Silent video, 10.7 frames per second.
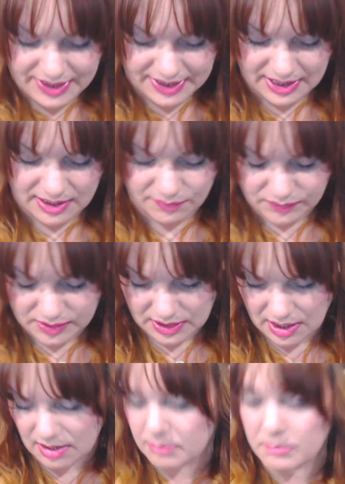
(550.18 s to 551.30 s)
a free
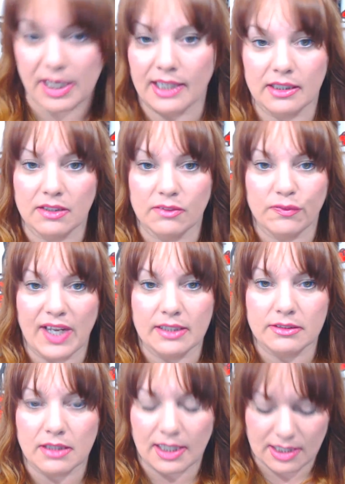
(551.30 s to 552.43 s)
gift at an
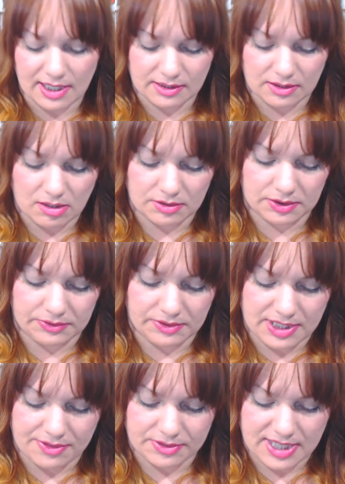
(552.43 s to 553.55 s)
event that I had gone
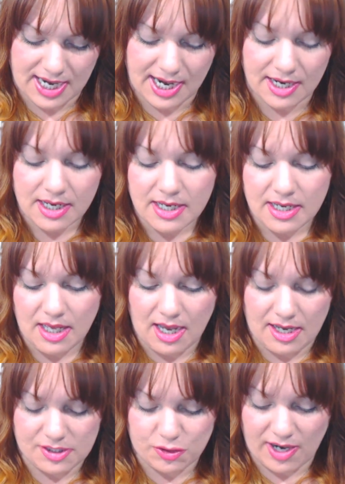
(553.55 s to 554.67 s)
to the other day.
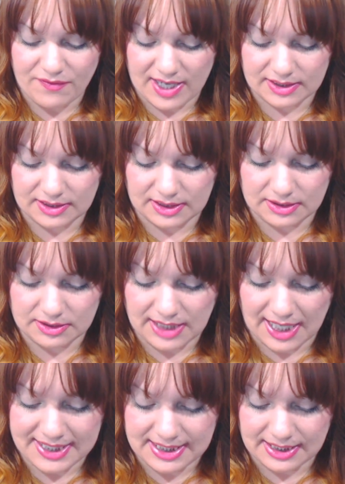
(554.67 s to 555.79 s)

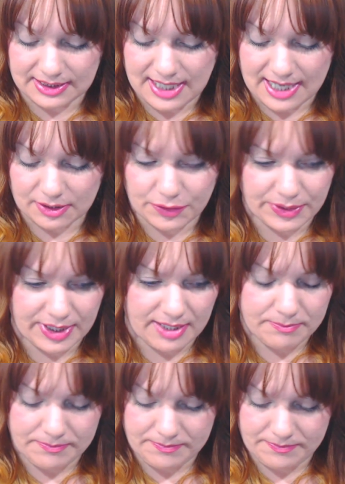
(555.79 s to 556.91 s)
Strivectin Tightening Neck
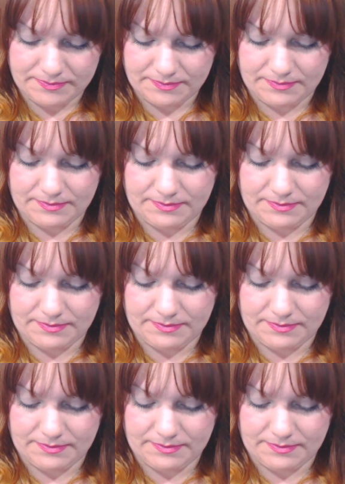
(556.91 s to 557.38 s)
Cream.